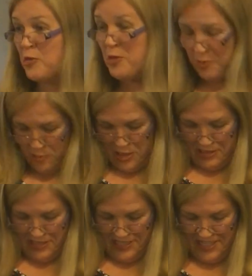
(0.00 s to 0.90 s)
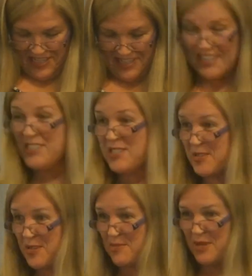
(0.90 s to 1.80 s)
do you want?
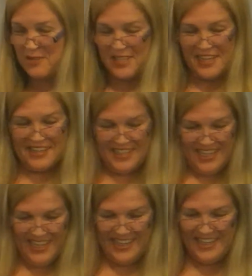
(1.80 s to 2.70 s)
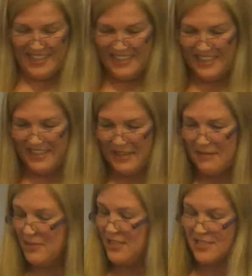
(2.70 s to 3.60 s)
Sorry about that.
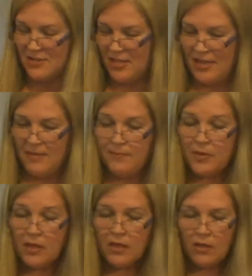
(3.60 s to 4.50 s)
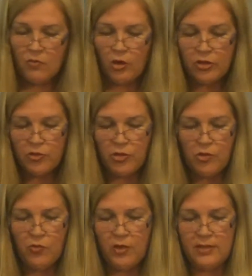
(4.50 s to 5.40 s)
It's okay. What do
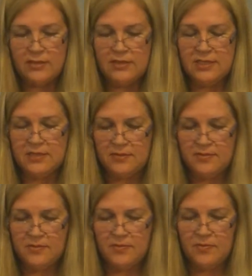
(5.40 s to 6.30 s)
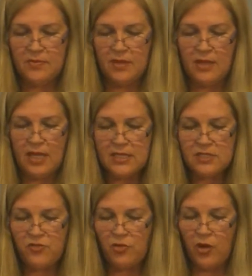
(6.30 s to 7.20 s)
you want
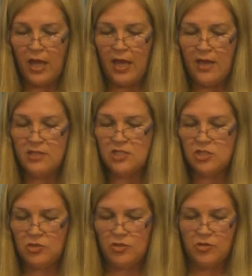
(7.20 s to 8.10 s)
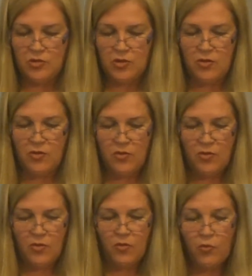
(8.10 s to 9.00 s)
is for us to look,
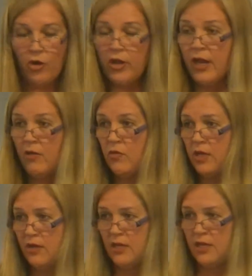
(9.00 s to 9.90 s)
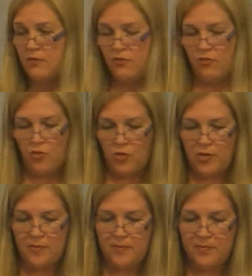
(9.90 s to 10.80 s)
what are we here for,